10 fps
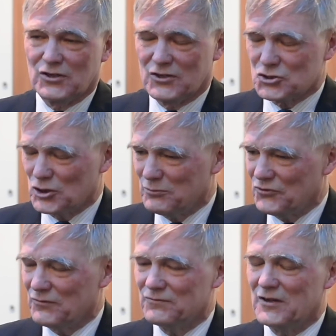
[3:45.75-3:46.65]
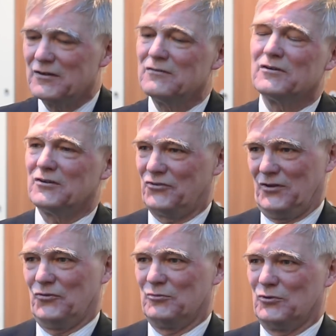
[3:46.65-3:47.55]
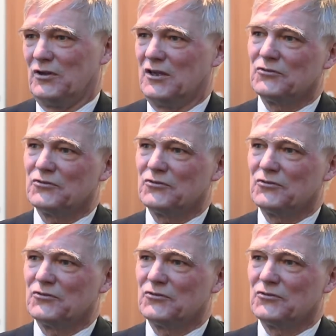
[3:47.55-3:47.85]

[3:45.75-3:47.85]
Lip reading: And shoppers are very, very sensible. They